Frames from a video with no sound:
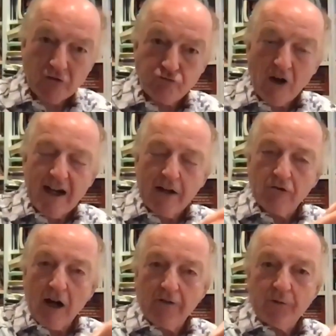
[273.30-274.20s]
running
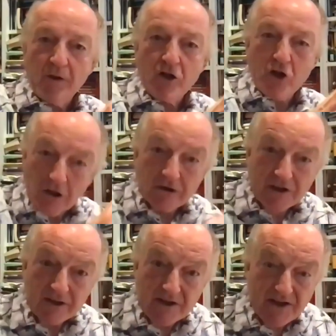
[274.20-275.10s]
around from the
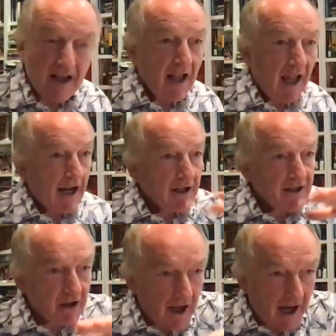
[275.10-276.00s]
Chilterns and is
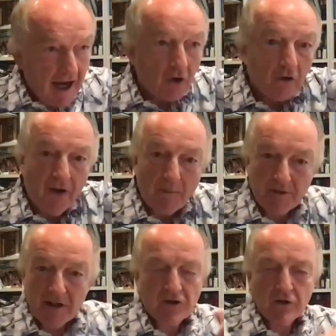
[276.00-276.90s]
going to head off up
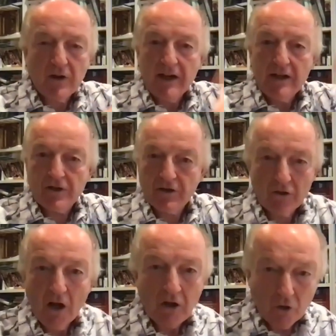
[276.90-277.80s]
into
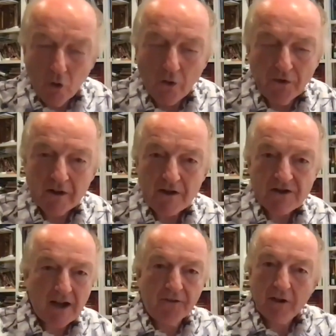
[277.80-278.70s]
Norfolk and
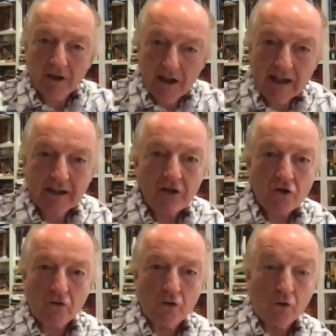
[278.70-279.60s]
Suffolk and
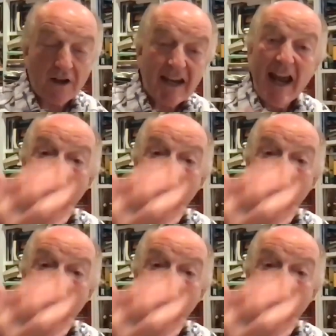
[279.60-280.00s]
Lincolnshire and all this,